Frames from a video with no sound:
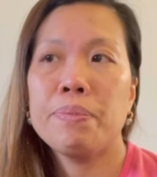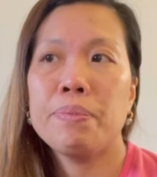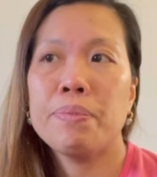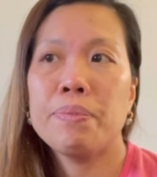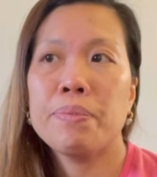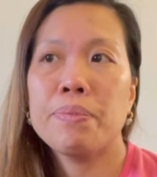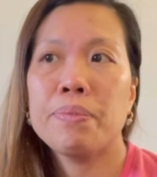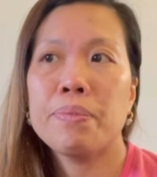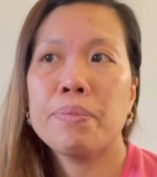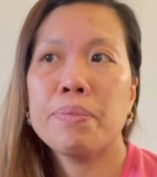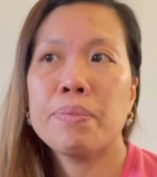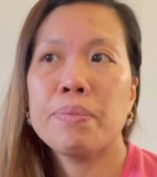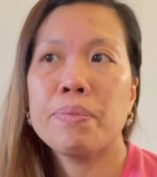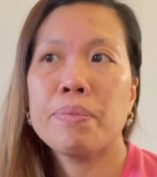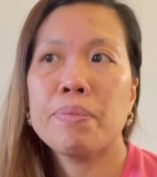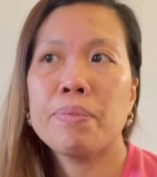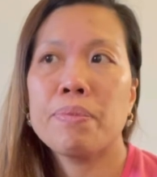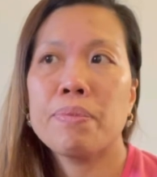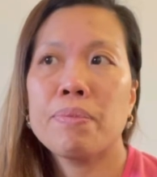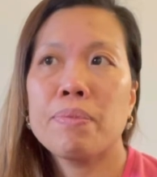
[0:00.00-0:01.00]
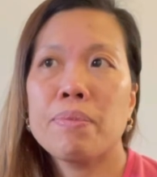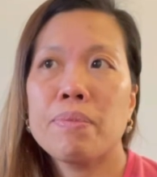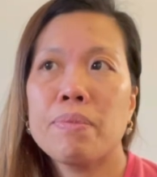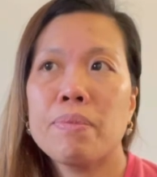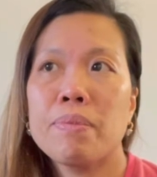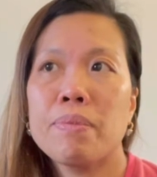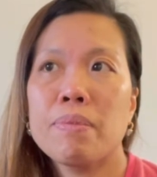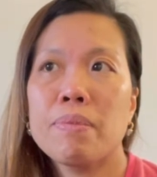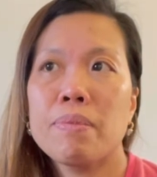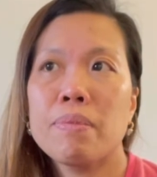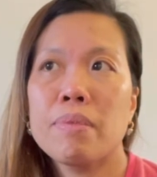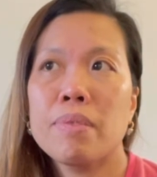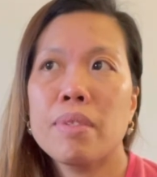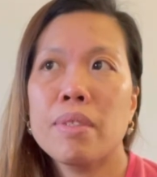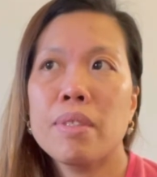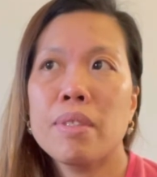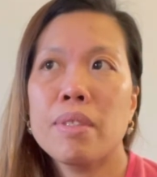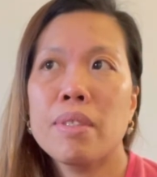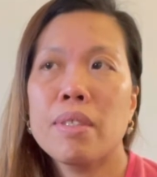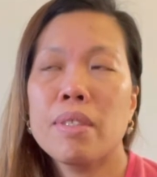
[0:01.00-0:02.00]

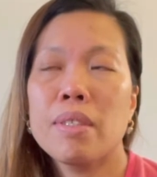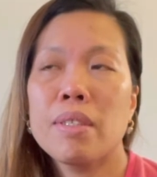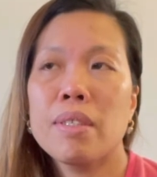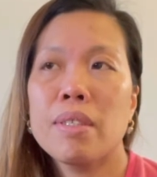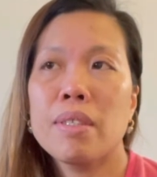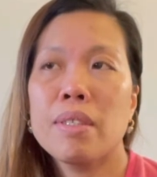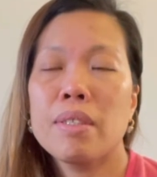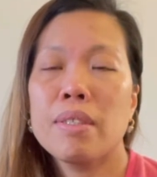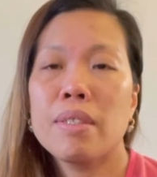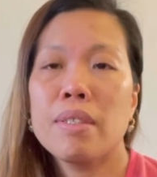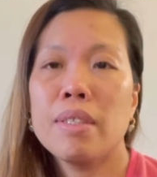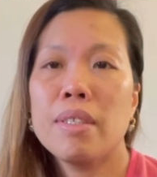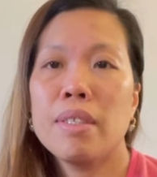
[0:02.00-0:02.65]
(silence)